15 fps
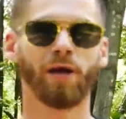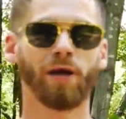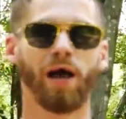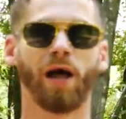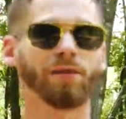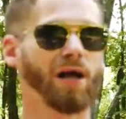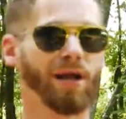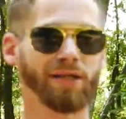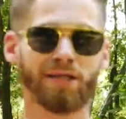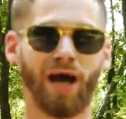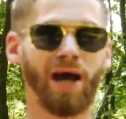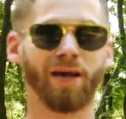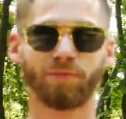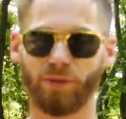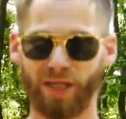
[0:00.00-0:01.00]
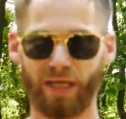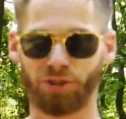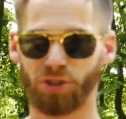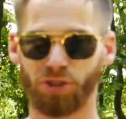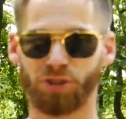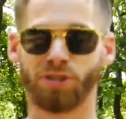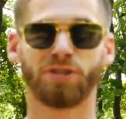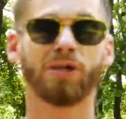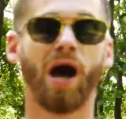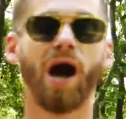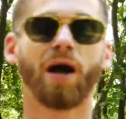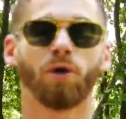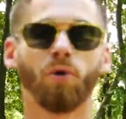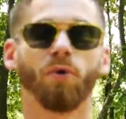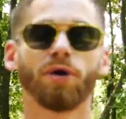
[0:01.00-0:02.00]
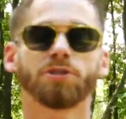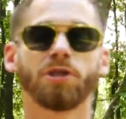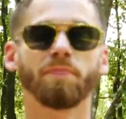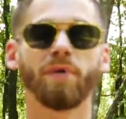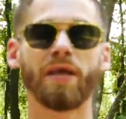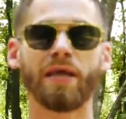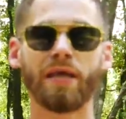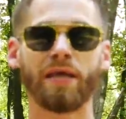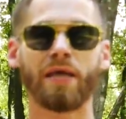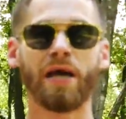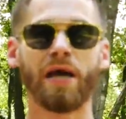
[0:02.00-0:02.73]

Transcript: A lot of times that's just not going to be